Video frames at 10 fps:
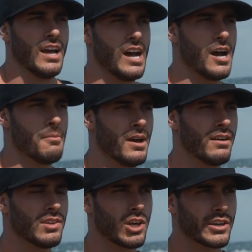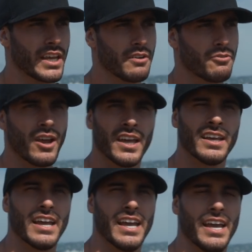Um, I have a lot of gay friends,
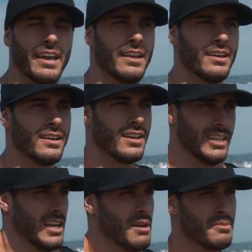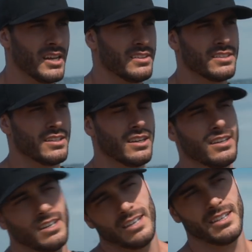and I mean, I did
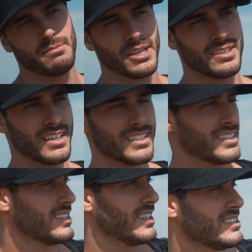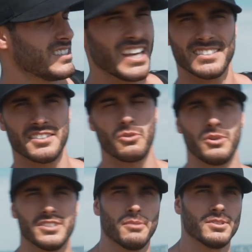I did my thing in, in sex, like
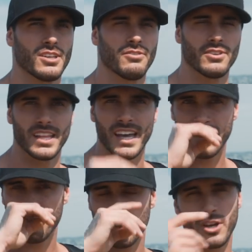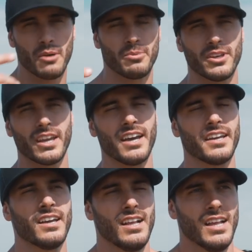threesome and stuff like that. Never hook up with a
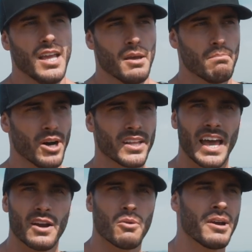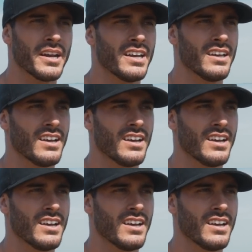guy, but I don't mind.